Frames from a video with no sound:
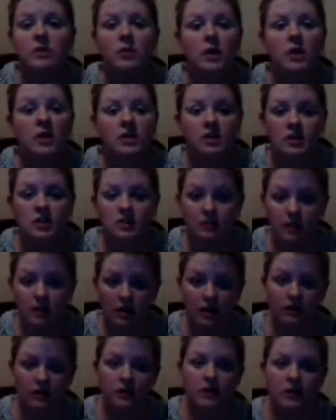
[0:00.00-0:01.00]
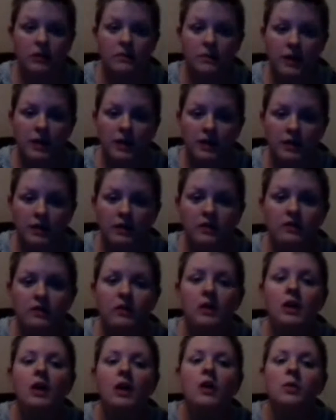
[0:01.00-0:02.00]
question mark for an imperative.
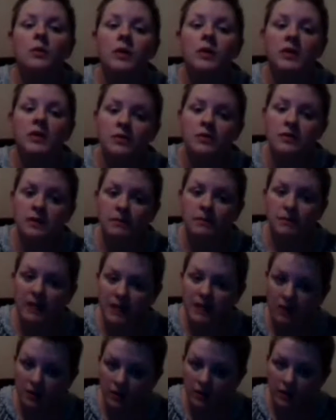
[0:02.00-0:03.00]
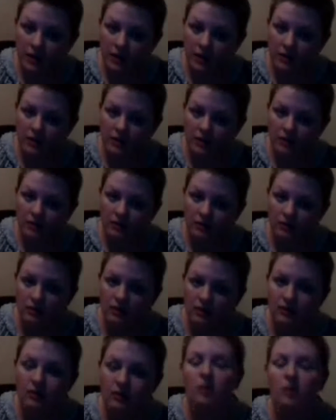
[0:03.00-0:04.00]
We use a period
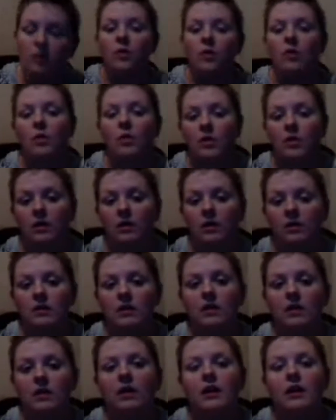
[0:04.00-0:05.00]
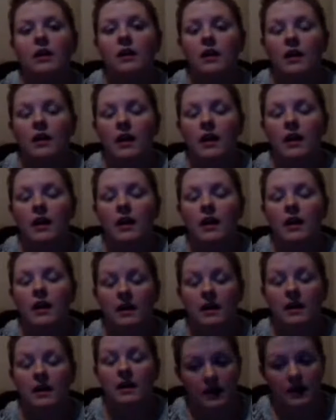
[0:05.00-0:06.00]
or
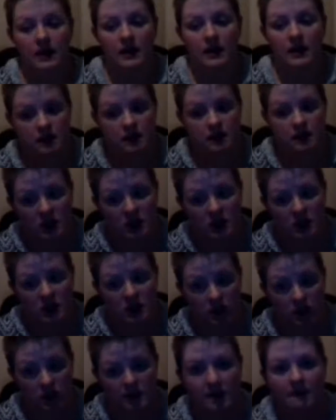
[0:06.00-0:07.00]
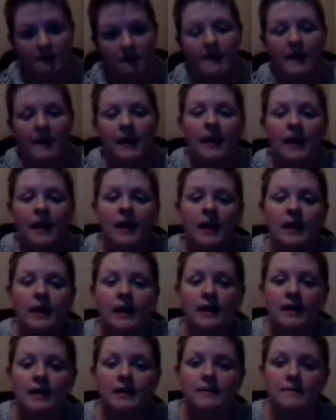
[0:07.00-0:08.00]
exclamation point.
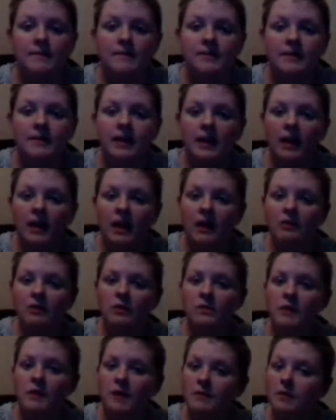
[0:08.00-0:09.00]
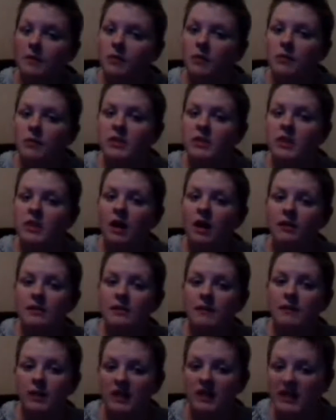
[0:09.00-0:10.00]
And remember when we talked about
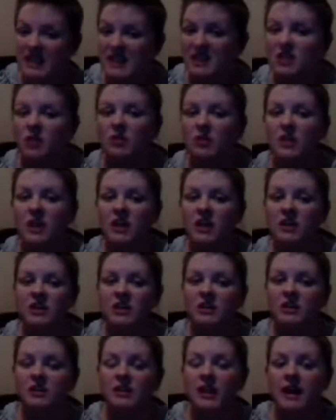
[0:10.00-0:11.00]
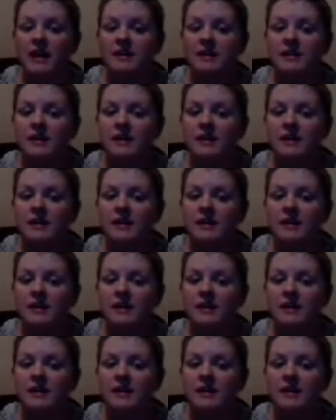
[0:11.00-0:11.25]
intonation last time,